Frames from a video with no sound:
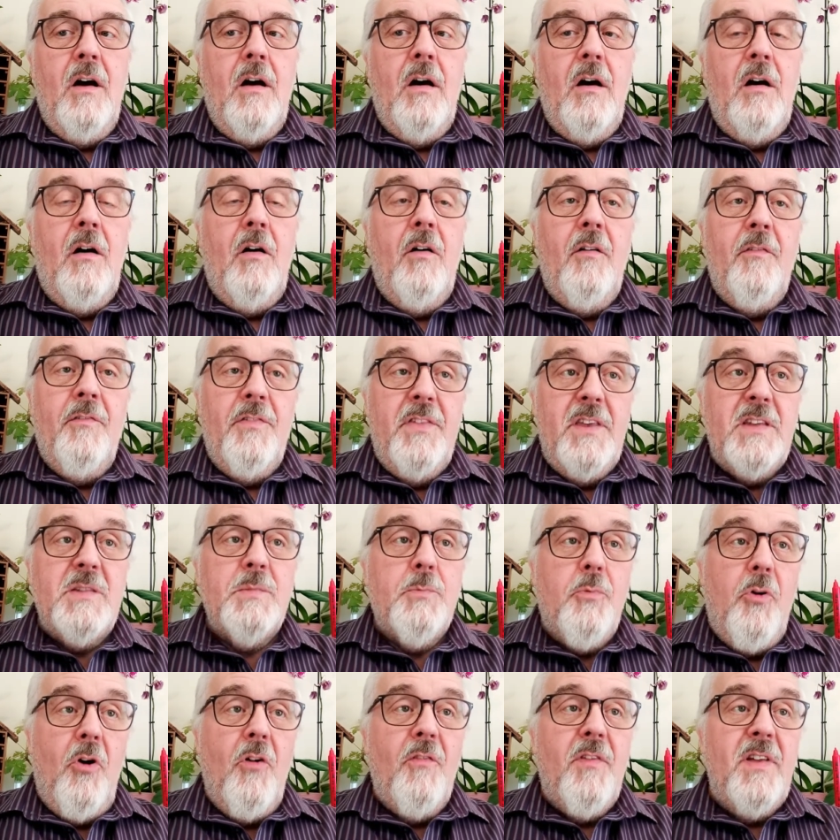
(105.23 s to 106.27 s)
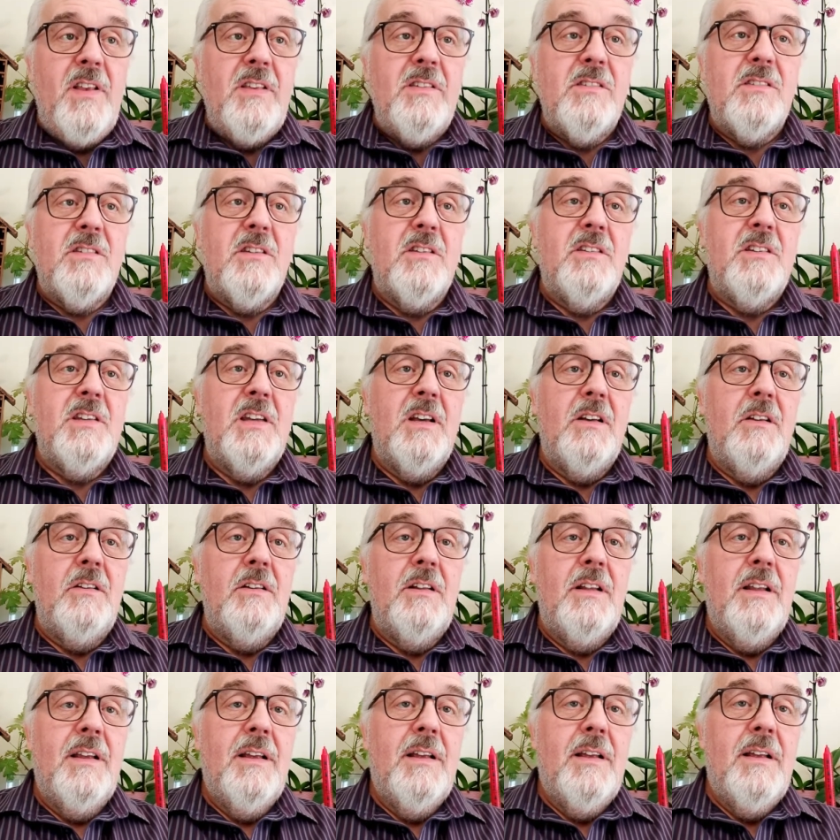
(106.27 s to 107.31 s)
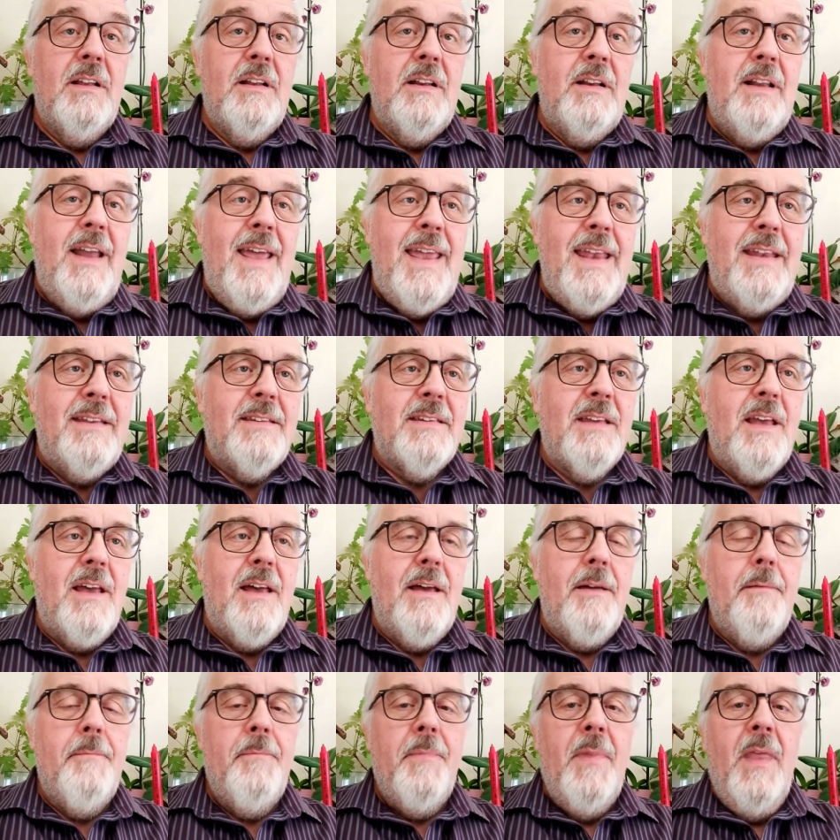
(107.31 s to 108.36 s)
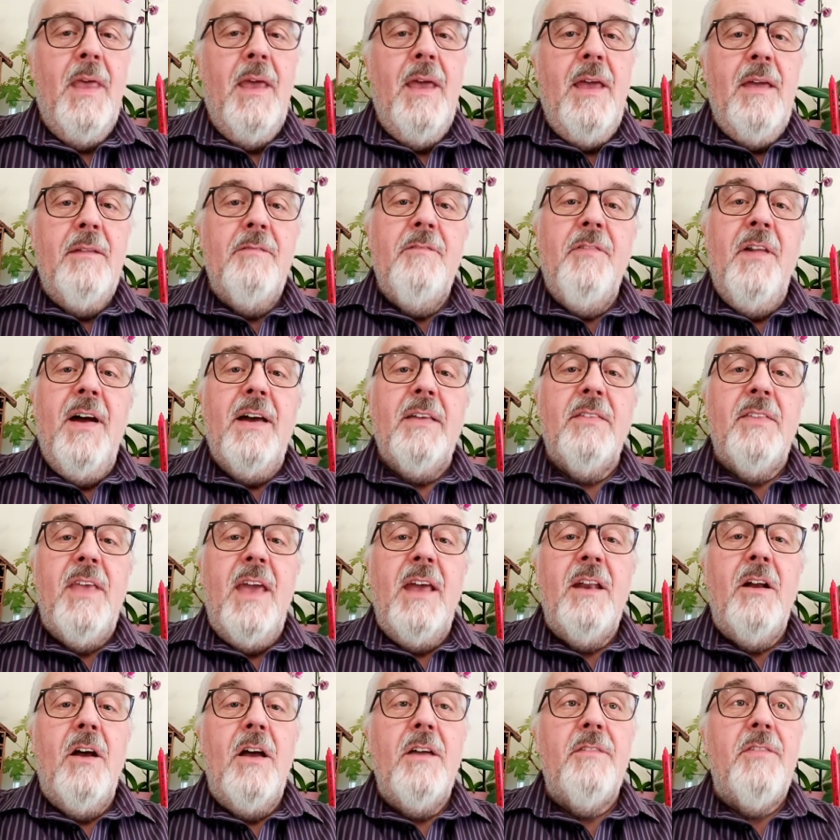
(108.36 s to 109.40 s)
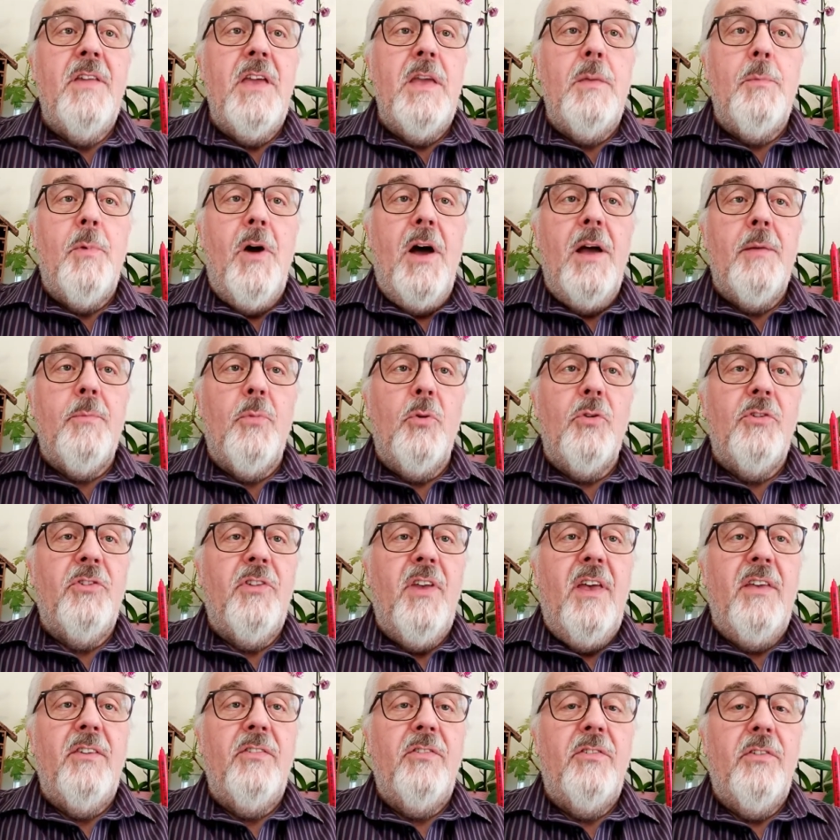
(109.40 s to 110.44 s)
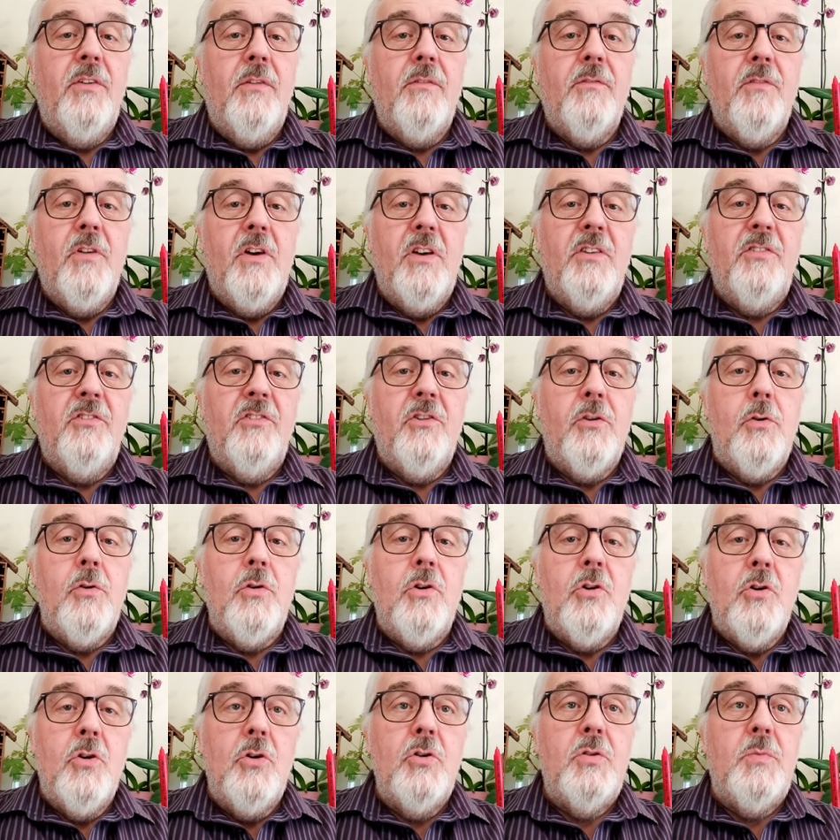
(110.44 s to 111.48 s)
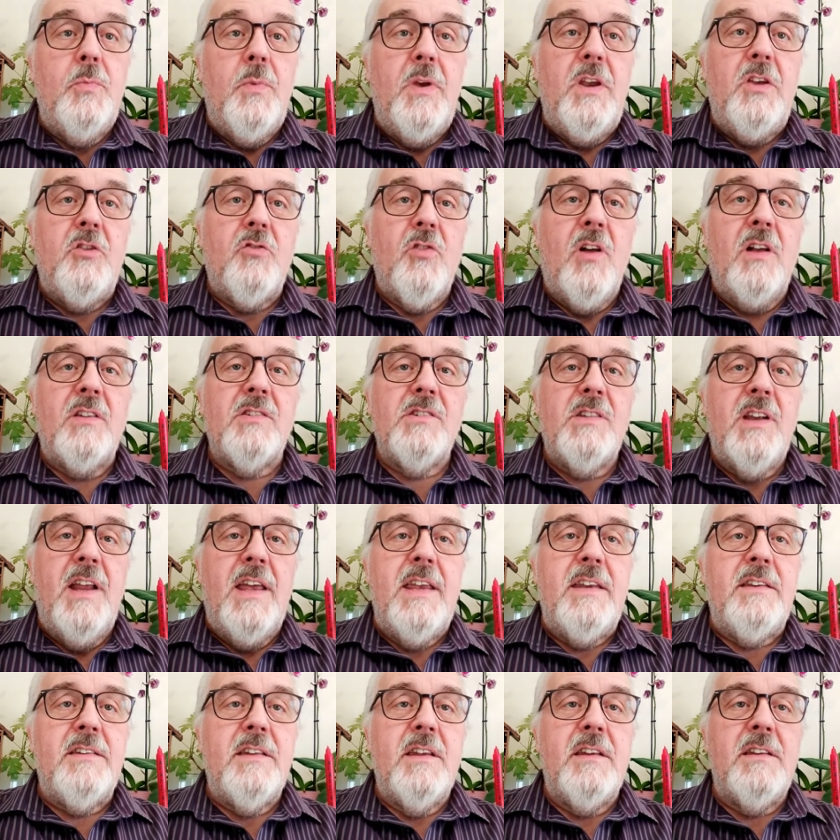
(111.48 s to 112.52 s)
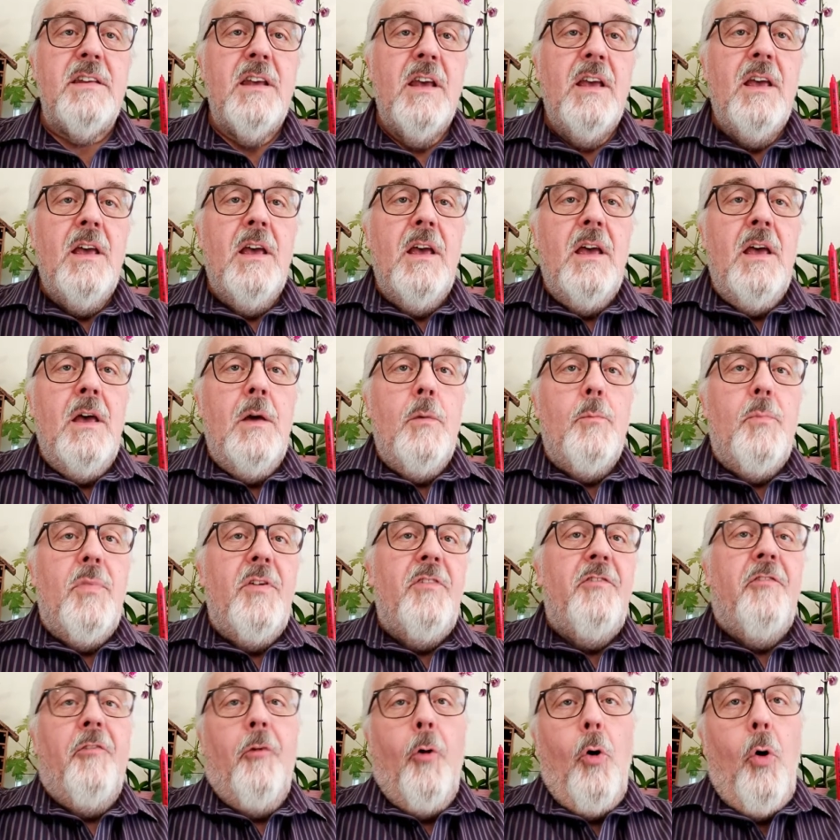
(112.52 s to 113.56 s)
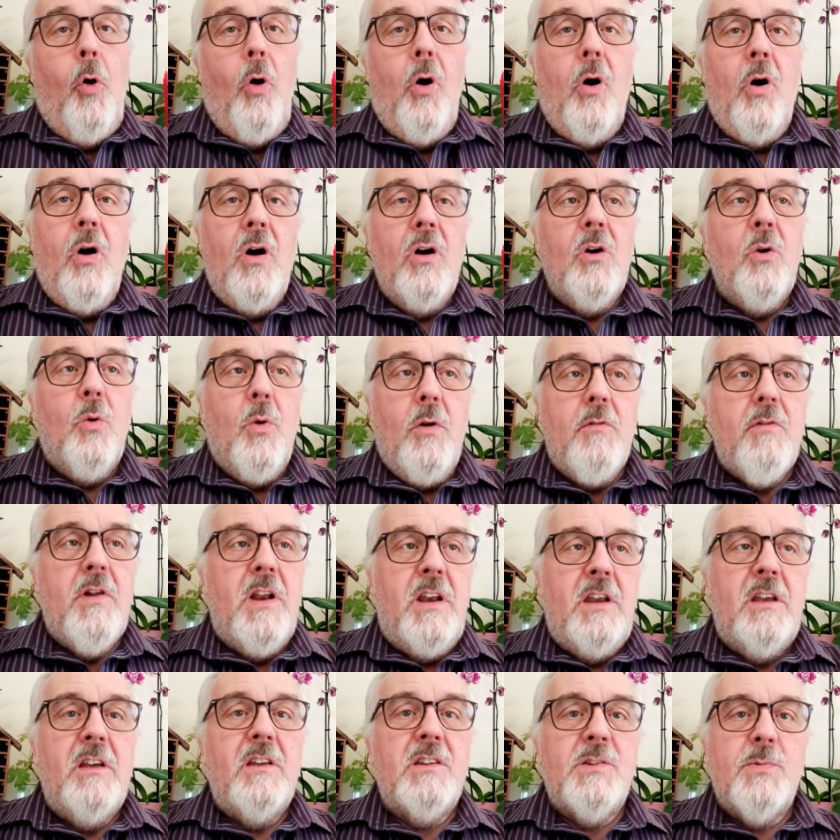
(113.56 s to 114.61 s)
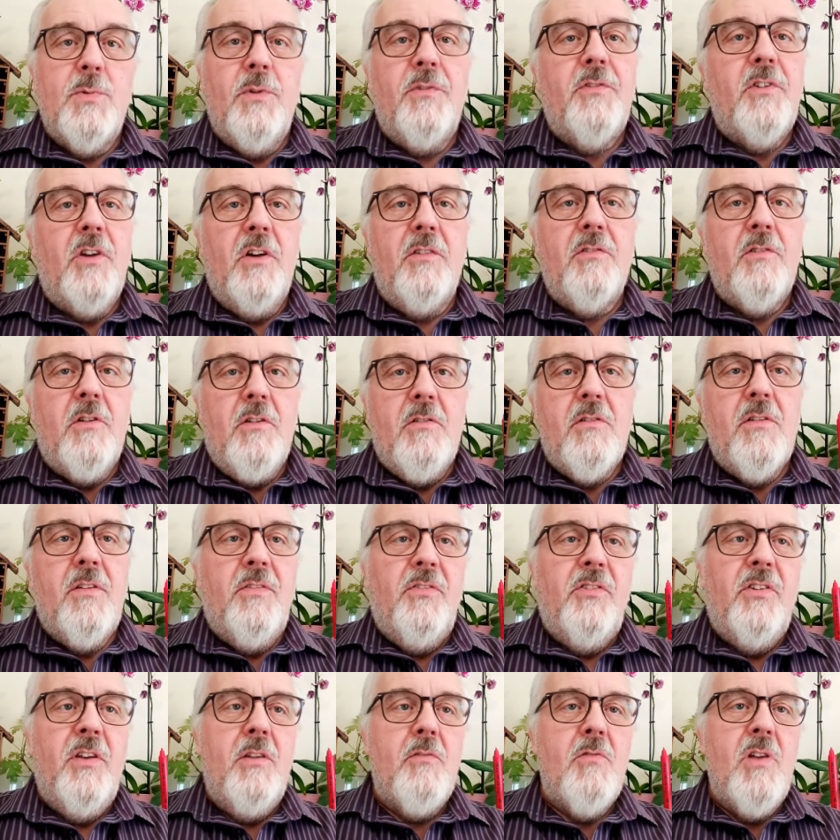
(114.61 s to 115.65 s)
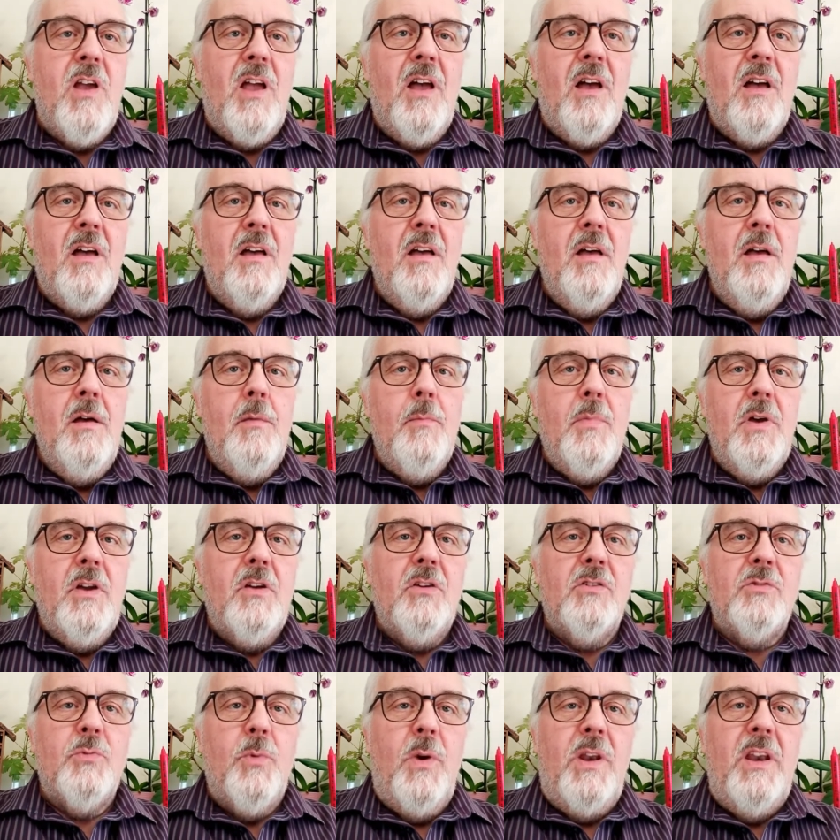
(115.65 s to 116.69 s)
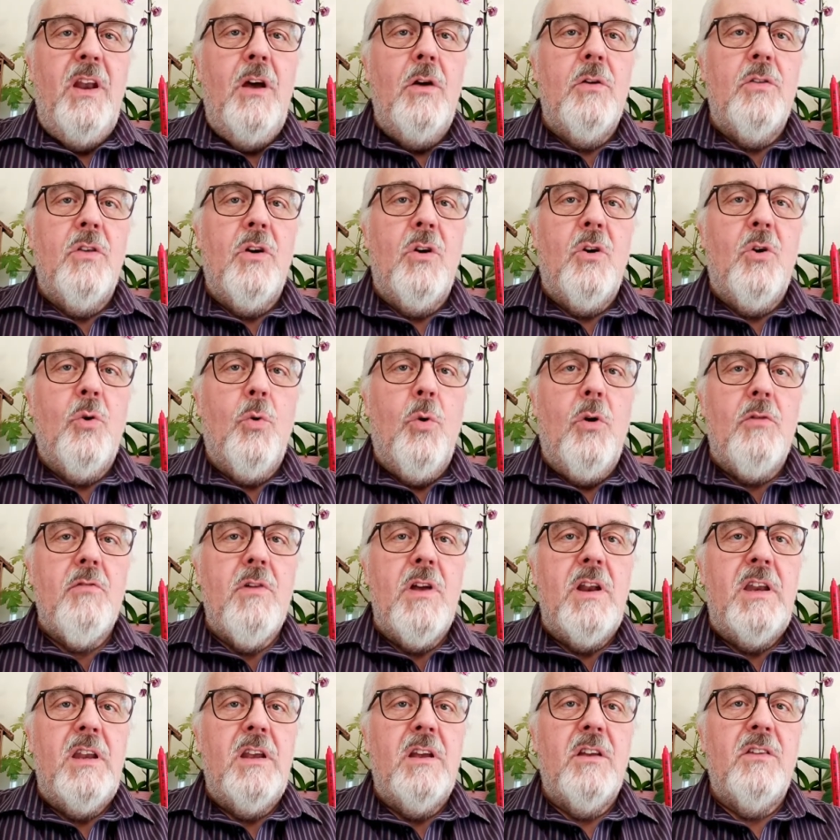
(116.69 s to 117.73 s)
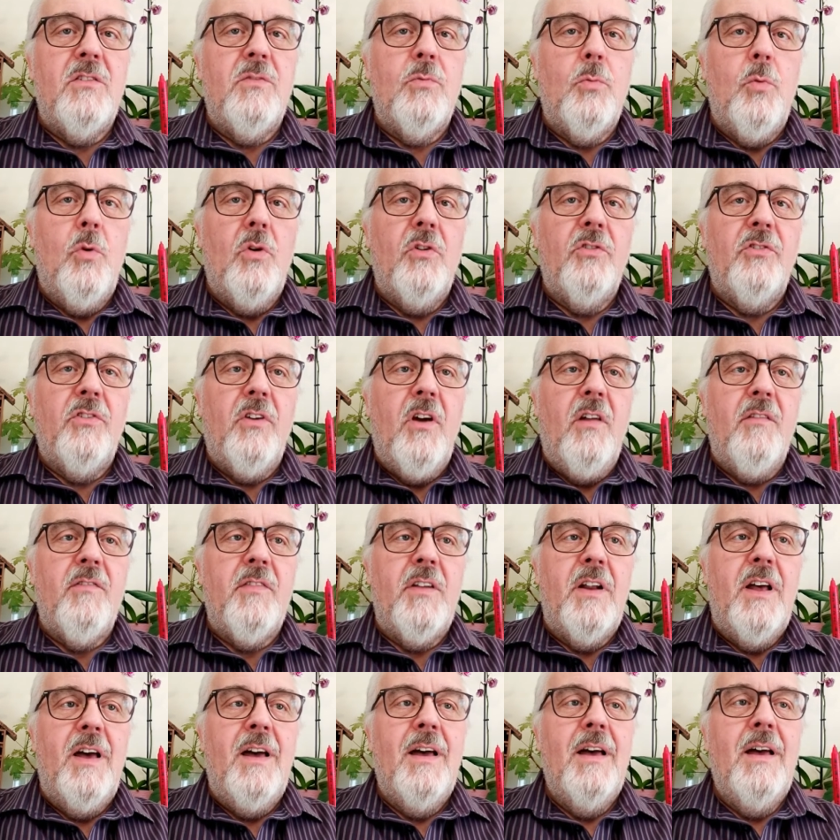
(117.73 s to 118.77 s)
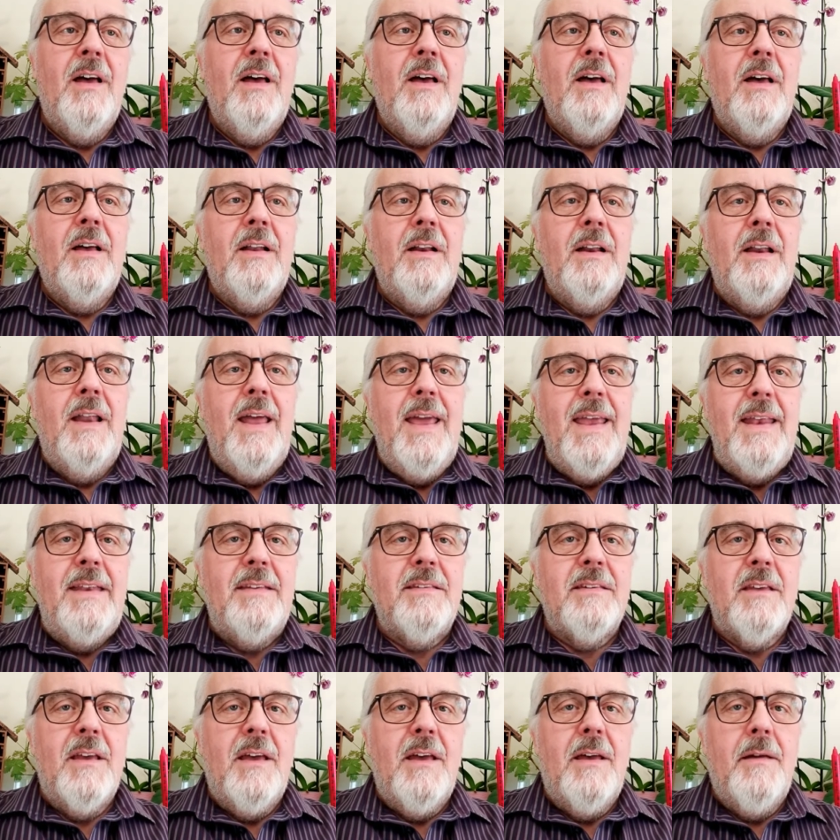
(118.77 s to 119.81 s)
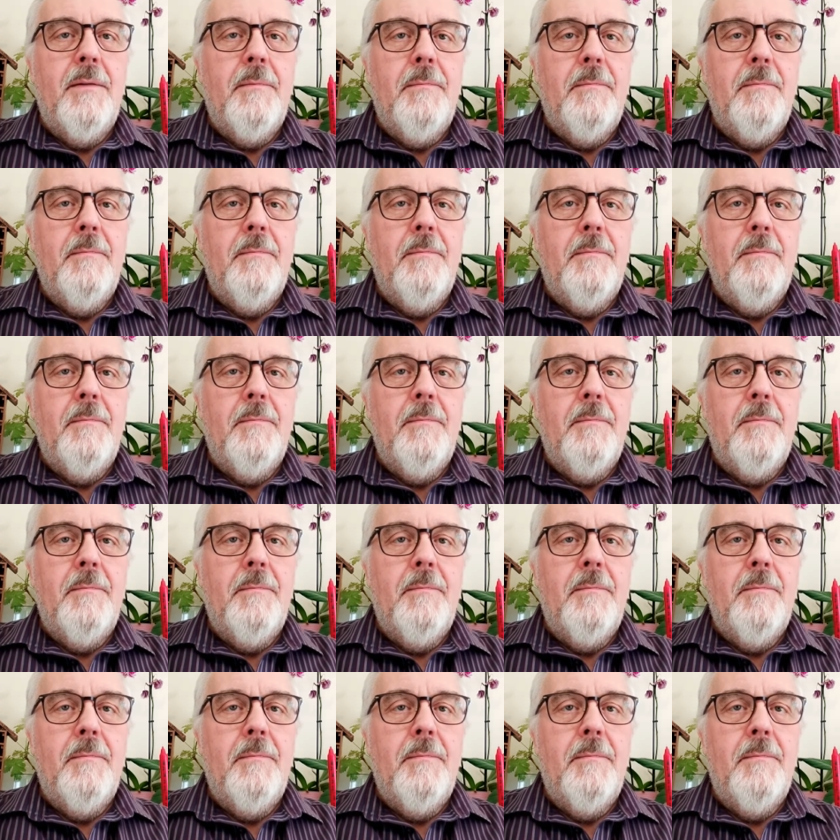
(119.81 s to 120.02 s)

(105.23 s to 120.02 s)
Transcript: of this province until later. In fact, the NIV Bible says verse 2 could be translated before Quirinius was governor of Syria, because we know that Quirinius was governor later.